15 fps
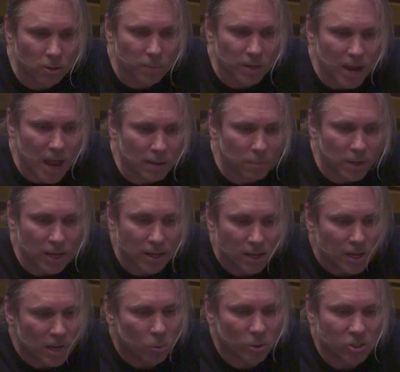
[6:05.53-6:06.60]
bit on me,
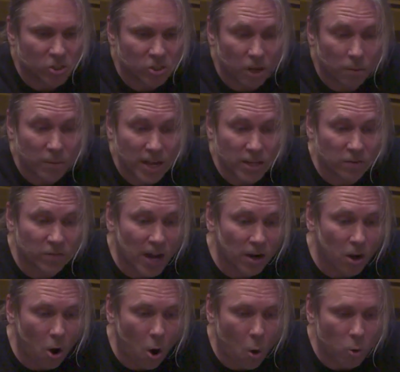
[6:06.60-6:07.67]
which is something that you've
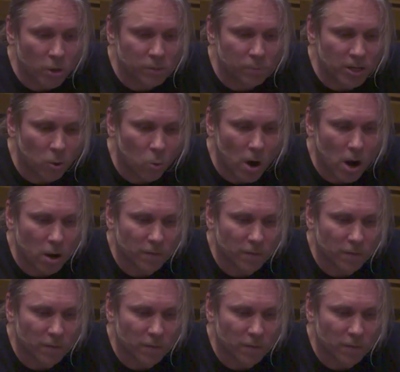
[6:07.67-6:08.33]
got to always be aware